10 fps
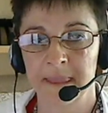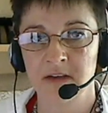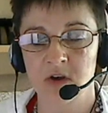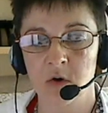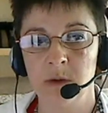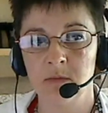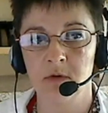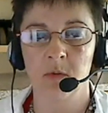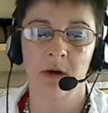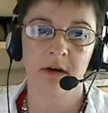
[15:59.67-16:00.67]
So we
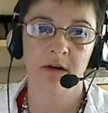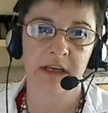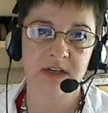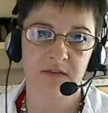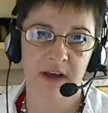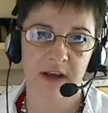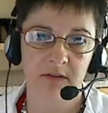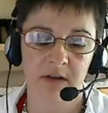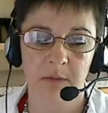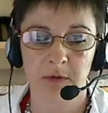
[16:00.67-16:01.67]
required each
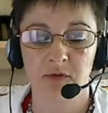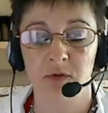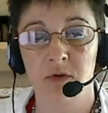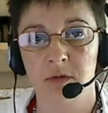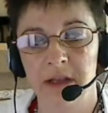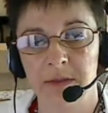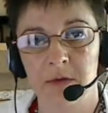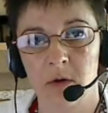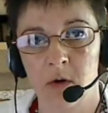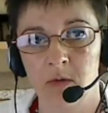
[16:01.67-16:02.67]
faculty member to create
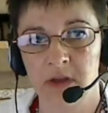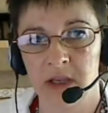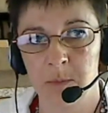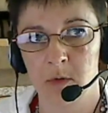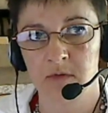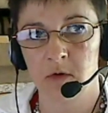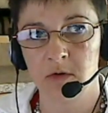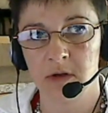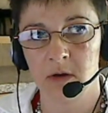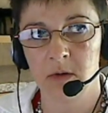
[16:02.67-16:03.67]
their own ePortfolio